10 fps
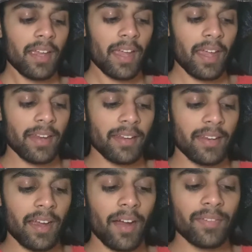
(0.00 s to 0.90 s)
And
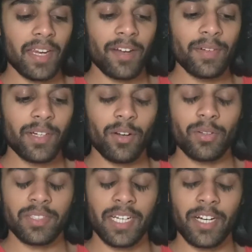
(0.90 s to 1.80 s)
after every
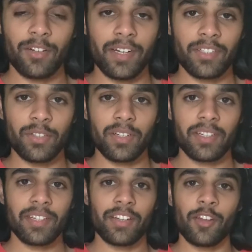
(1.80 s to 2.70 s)
cold shower I took,
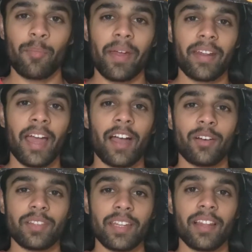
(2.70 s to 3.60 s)
no matter
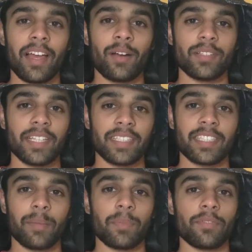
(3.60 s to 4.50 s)
how little hours I
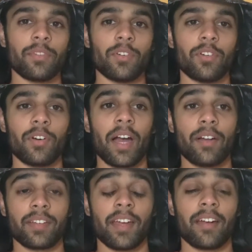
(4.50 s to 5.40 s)
slept before or how
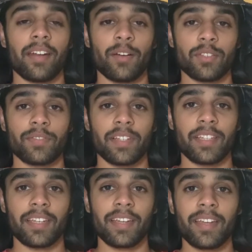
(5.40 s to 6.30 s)
tired I was
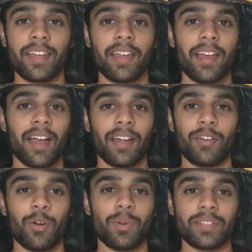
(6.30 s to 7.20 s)
feeling, I'd
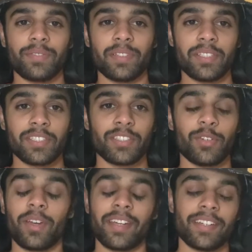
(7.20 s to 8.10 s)
always feel so
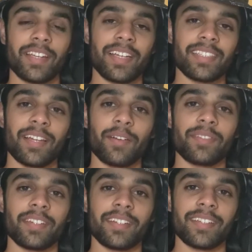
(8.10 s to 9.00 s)
energized
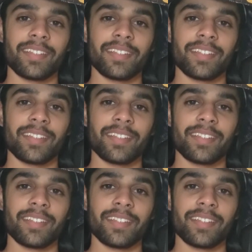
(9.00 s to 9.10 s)
after.